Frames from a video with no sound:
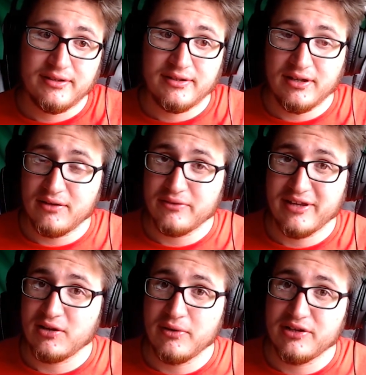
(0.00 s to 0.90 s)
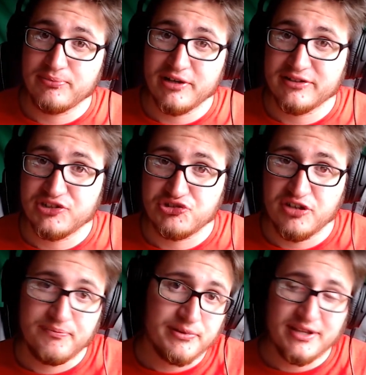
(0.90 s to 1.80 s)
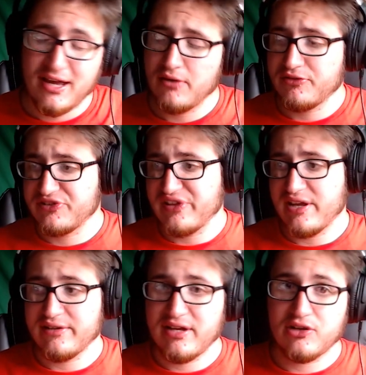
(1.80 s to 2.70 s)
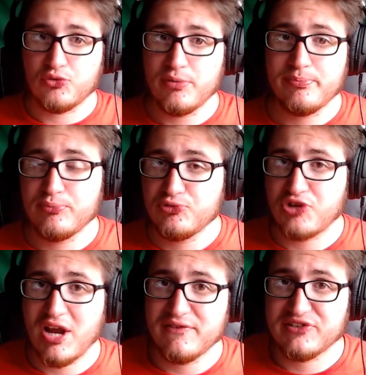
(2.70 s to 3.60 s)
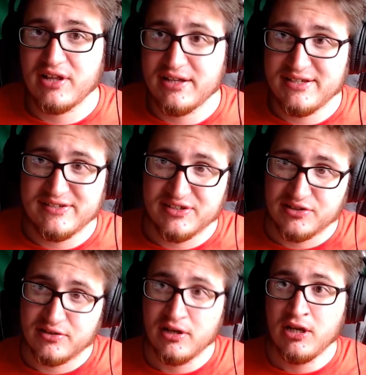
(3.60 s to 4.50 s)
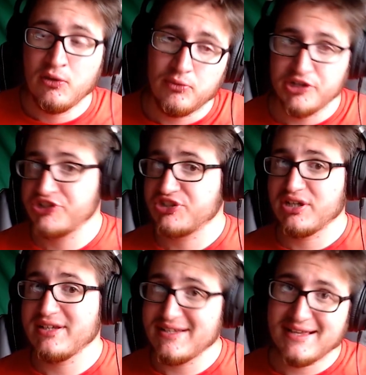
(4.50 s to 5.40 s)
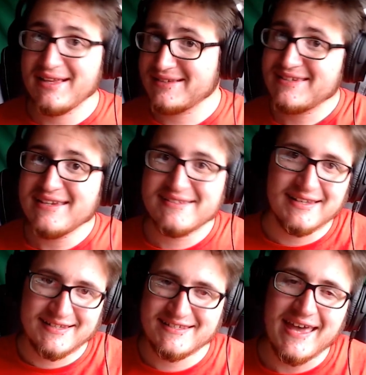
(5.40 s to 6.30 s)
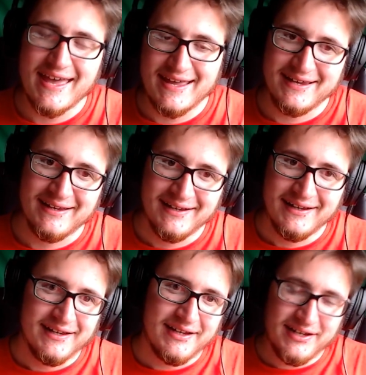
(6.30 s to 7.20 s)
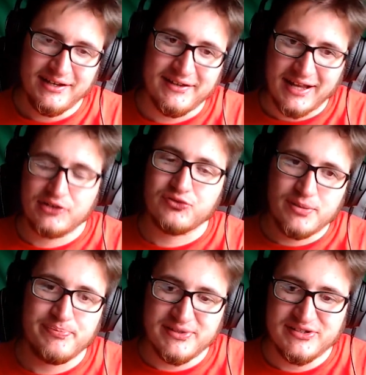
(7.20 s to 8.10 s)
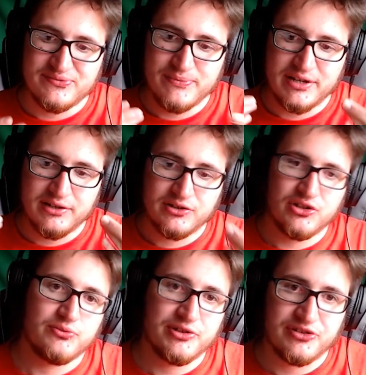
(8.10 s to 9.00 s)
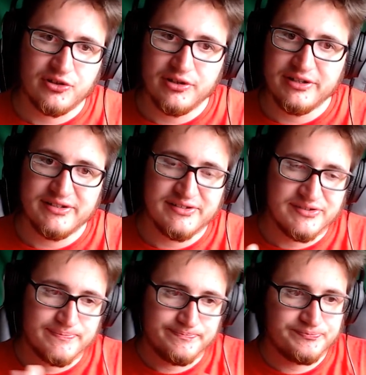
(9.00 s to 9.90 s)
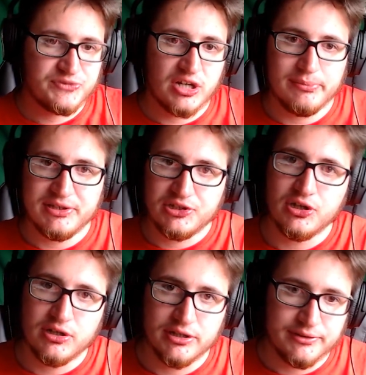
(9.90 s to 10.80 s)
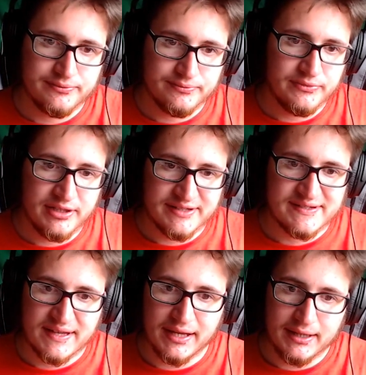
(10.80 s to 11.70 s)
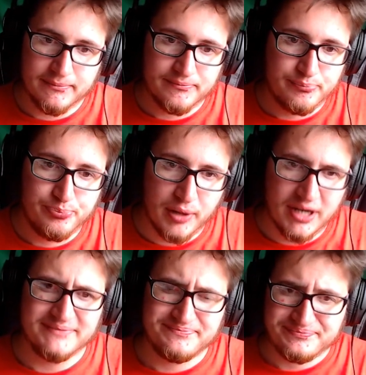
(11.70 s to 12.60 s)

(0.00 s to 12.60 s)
take away brake to drift, but now they're saying that grip driving's a lot easier, which it's easy to say that grip is making a good return and is gonna be good in this game, but